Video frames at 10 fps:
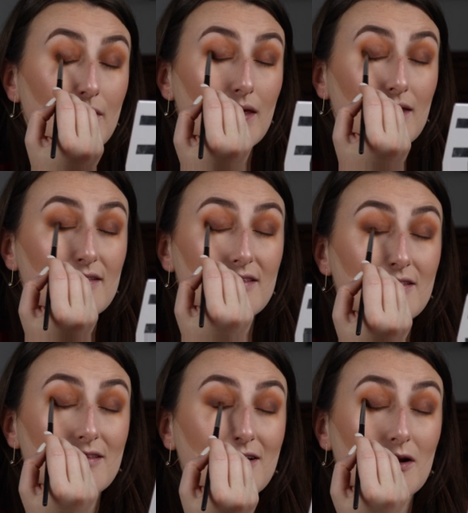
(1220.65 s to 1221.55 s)
I guess this
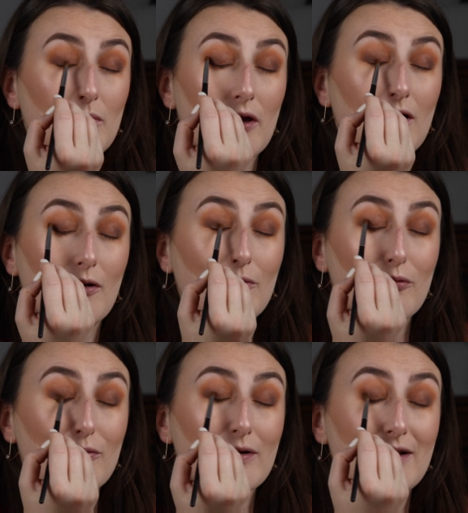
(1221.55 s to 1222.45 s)
is gonna be a
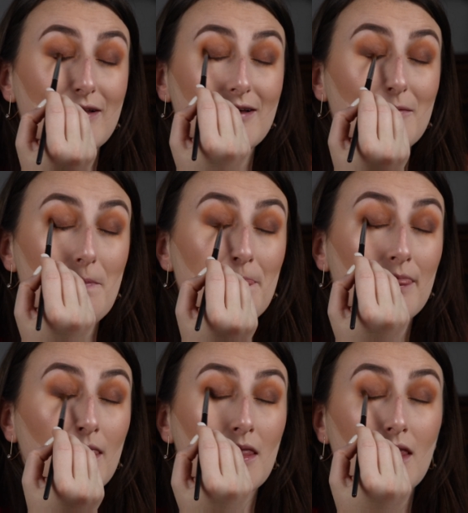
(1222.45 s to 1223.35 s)
really
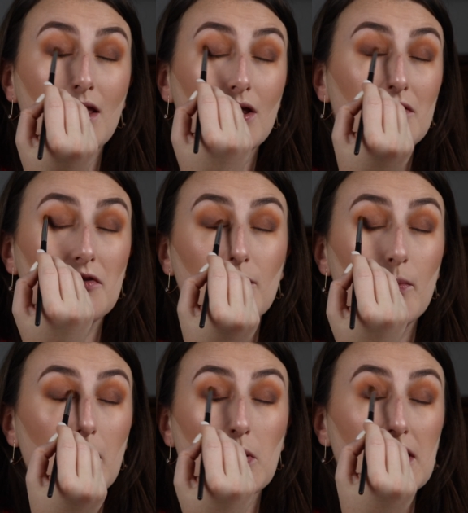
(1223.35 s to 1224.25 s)

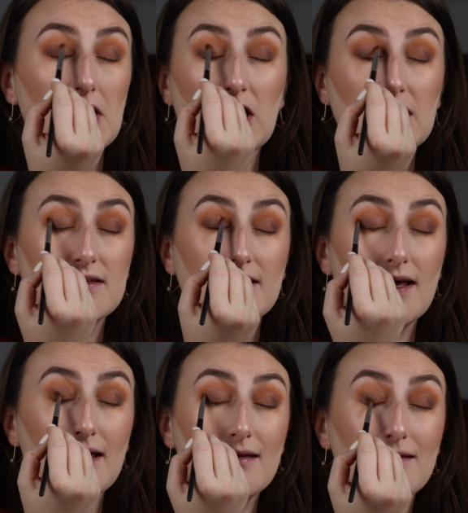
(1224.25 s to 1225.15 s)
smoky look
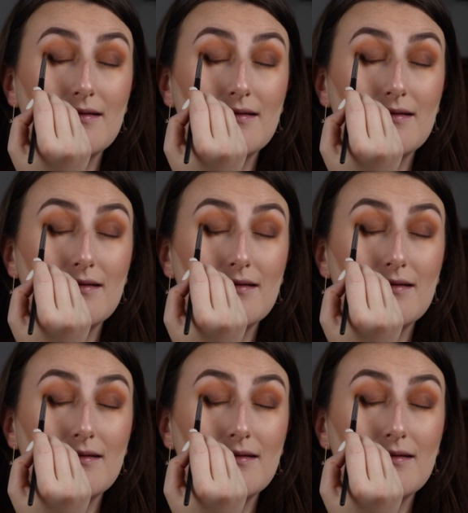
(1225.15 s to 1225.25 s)
today.